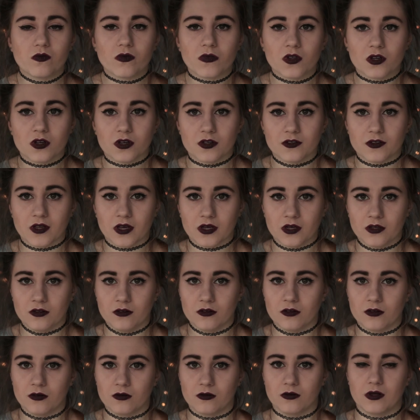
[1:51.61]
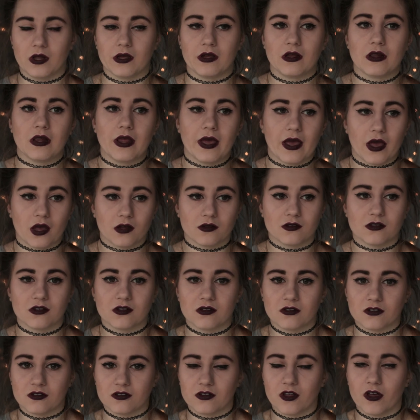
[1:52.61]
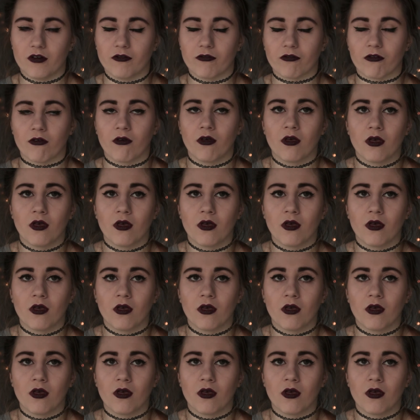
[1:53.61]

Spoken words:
because I could do like layouts and stuff.